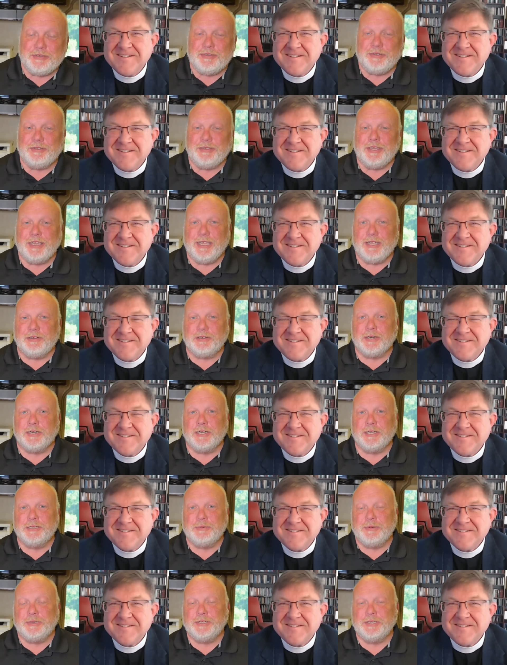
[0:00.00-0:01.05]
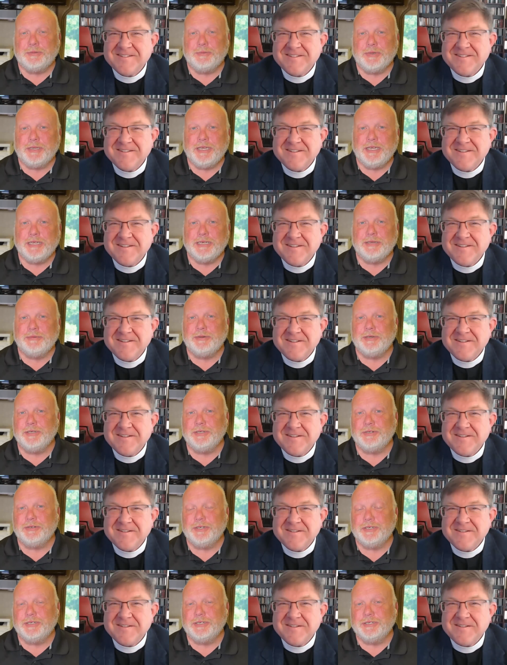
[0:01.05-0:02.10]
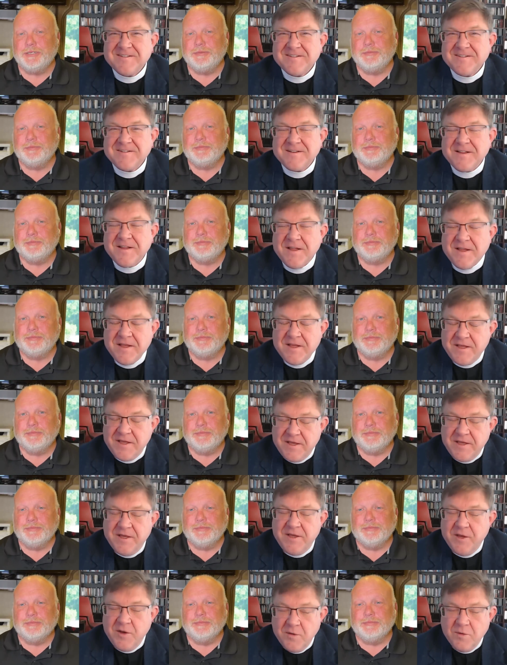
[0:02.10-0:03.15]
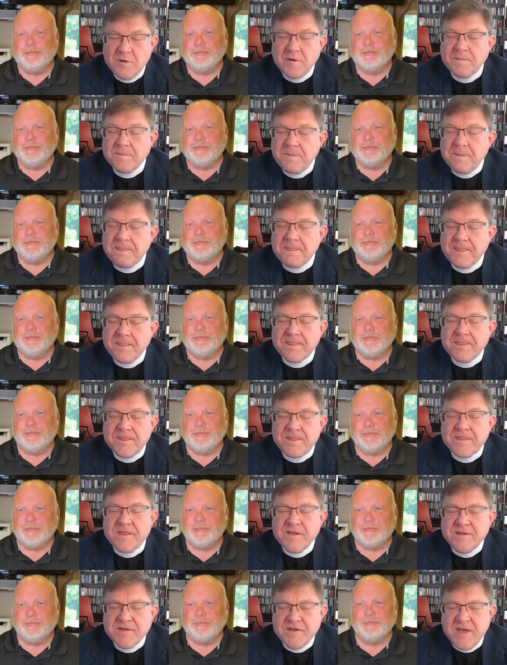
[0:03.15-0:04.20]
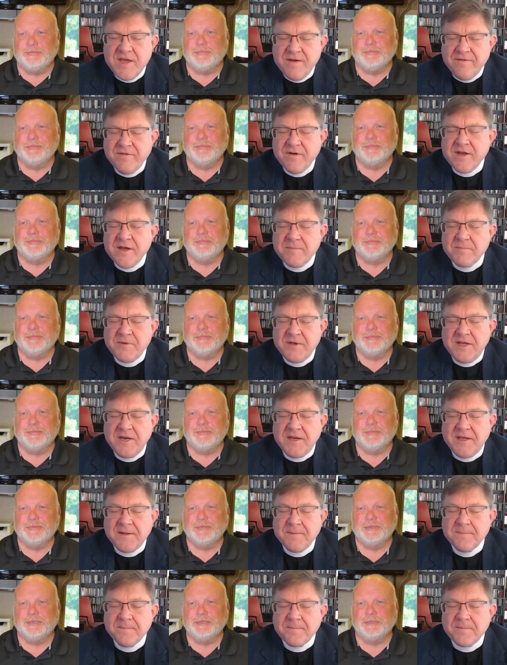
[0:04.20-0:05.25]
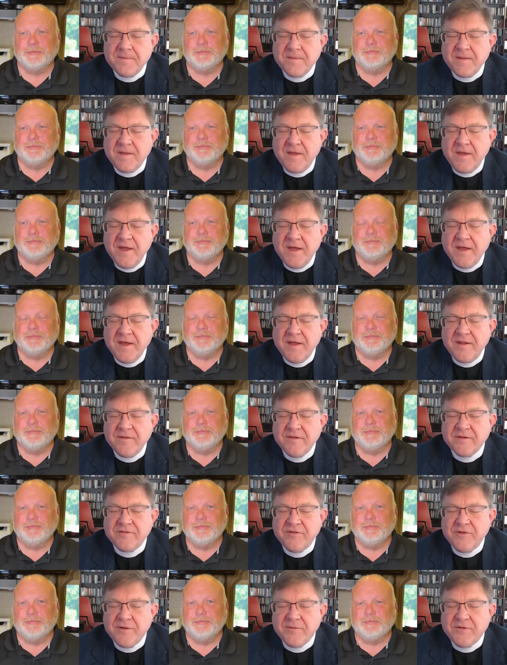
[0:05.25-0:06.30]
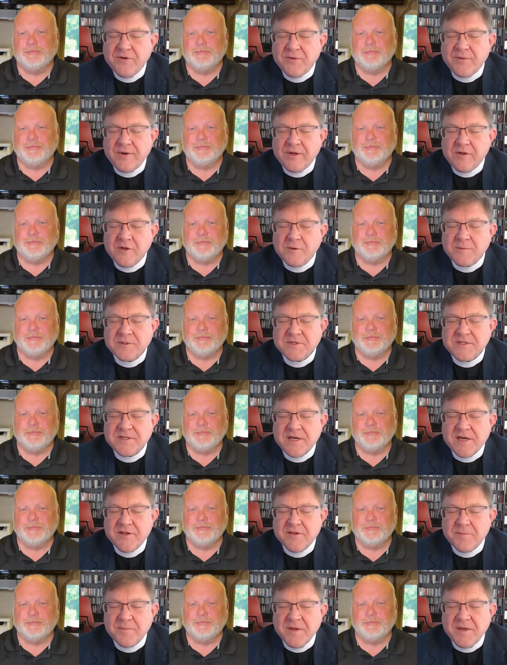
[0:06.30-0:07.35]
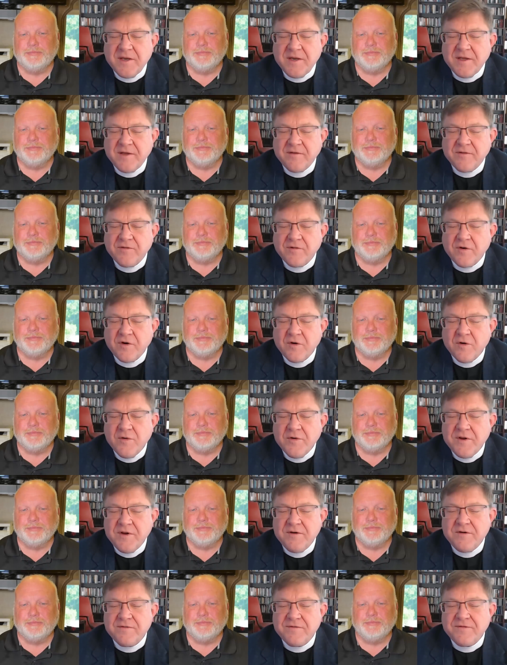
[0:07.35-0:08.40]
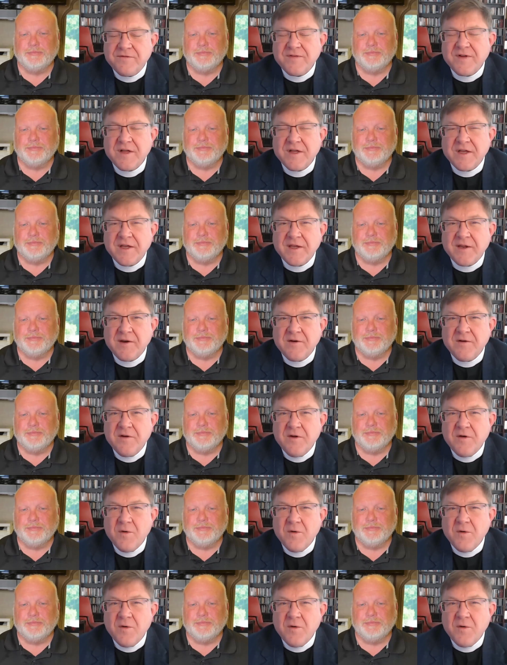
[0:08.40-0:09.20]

Speaker 1: if they're the Archbishop of Canterbury, George.
Speaker 2: Well, this GAFCON meeting and the subsequent Global South meetings are going to define